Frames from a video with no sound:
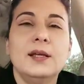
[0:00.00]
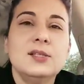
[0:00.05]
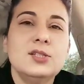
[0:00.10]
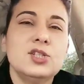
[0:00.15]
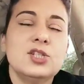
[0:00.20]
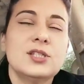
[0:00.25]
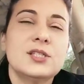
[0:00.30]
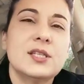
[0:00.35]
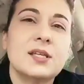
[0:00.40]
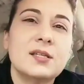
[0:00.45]

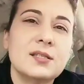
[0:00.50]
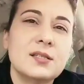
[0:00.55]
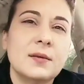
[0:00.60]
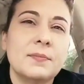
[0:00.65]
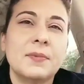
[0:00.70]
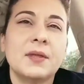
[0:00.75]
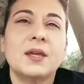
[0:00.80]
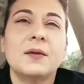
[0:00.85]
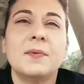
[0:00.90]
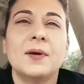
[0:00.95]
Just say
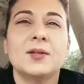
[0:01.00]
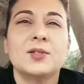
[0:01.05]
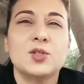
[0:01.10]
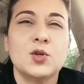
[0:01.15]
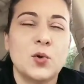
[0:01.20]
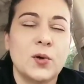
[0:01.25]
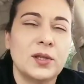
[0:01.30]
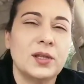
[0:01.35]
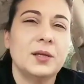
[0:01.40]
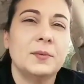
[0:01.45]
something about
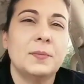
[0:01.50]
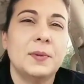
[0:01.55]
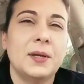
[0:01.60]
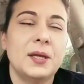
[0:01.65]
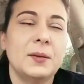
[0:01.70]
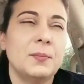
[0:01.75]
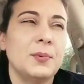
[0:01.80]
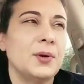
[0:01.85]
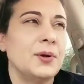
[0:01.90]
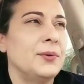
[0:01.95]
toilet
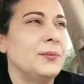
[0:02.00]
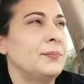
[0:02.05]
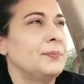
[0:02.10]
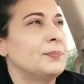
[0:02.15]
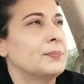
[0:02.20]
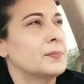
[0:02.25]
paper.